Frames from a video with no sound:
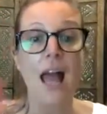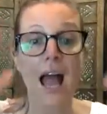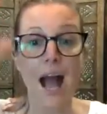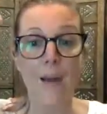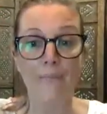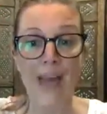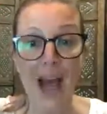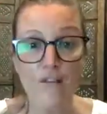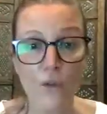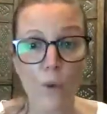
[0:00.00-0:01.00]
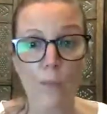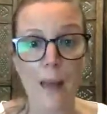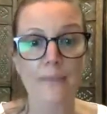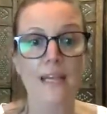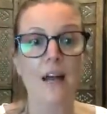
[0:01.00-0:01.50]
Have it all
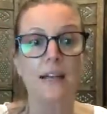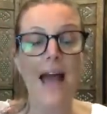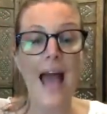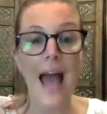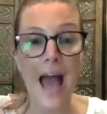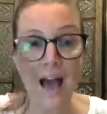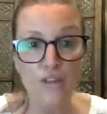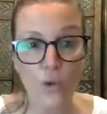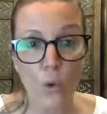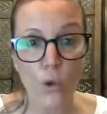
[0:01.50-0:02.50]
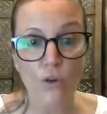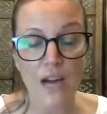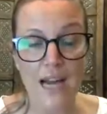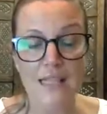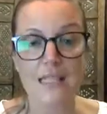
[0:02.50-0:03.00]
mapped out, have it all
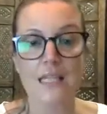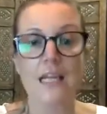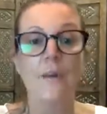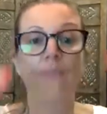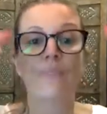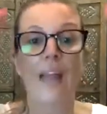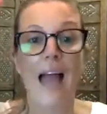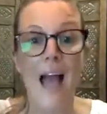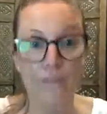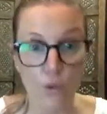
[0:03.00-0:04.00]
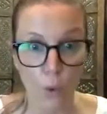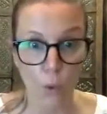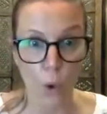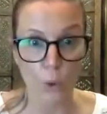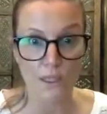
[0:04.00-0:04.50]
created, have it
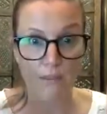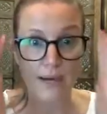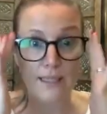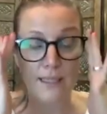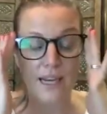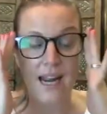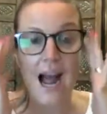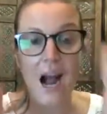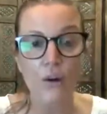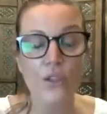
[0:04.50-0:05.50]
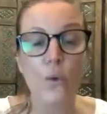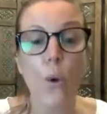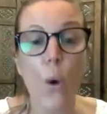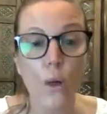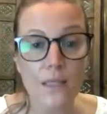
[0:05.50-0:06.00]
all automated. And how do you
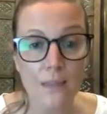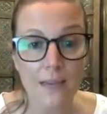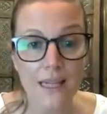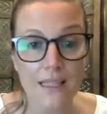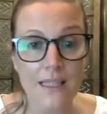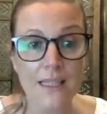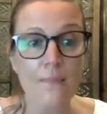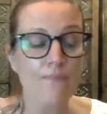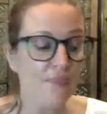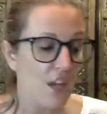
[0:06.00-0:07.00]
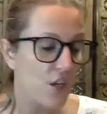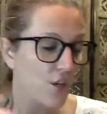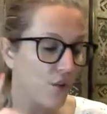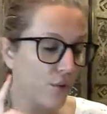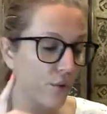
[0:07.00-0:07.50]
automate it?
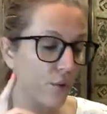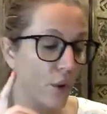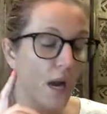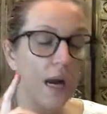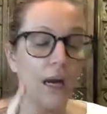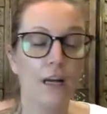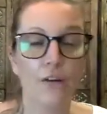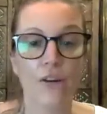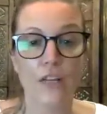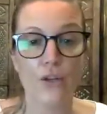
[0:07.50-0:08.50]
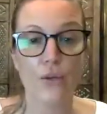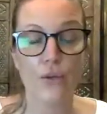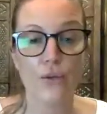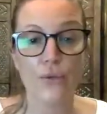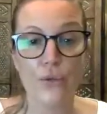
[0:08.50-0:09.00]
You
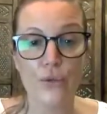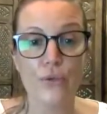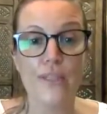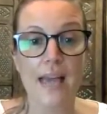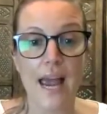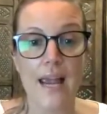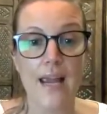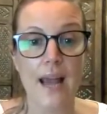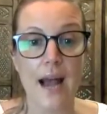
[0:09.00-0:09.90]
use a